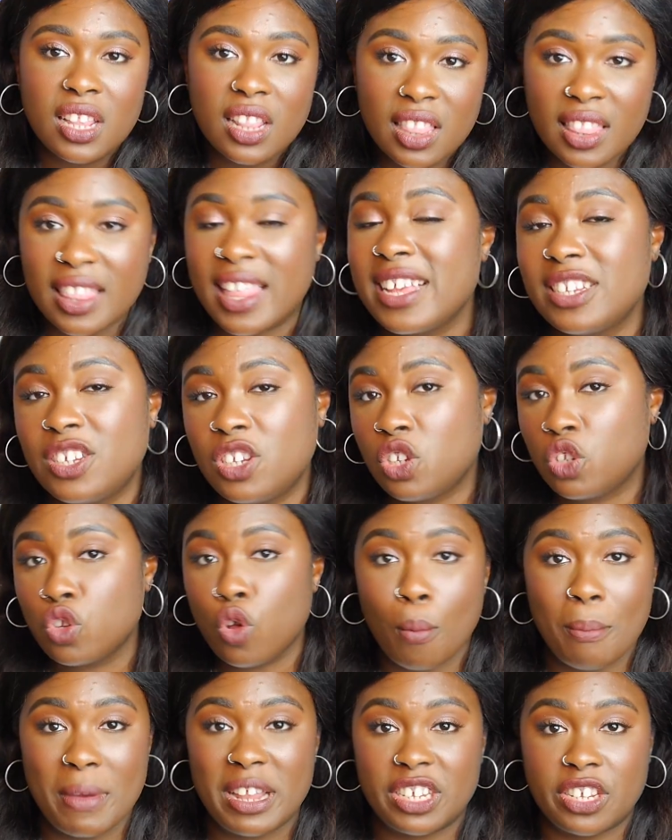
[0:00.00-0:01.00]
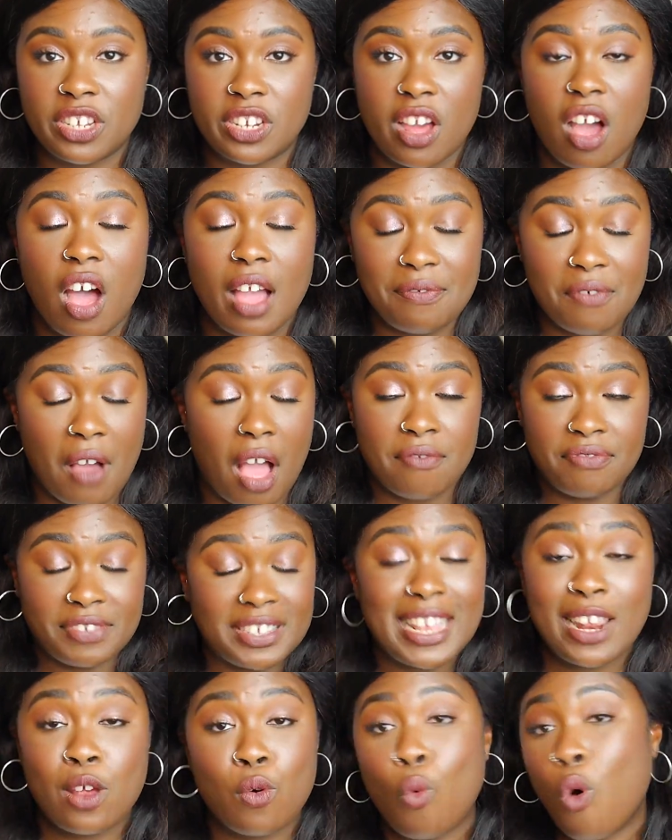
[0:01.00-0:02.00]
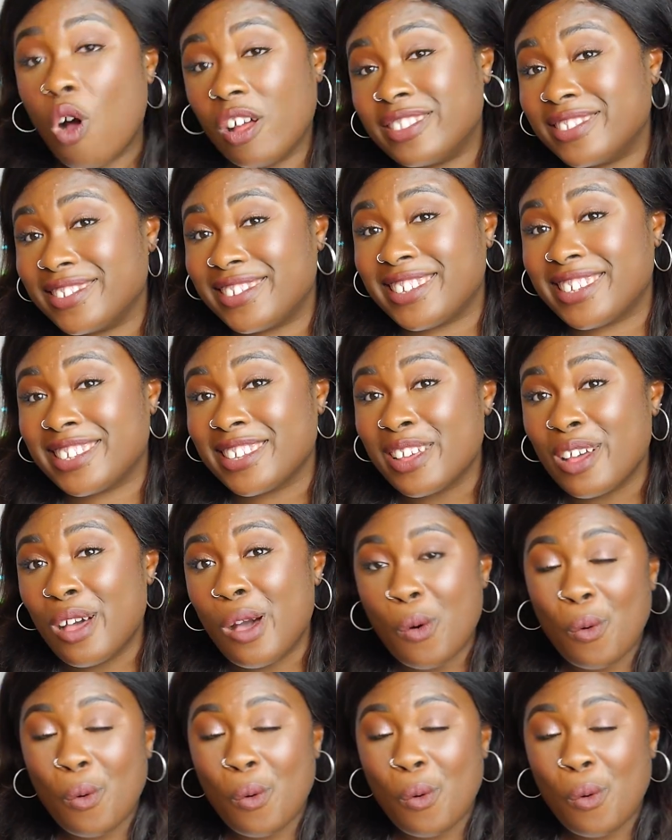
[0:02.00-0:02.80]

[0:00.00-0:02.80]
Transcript: Let's just not mention it. I've, I've said it once.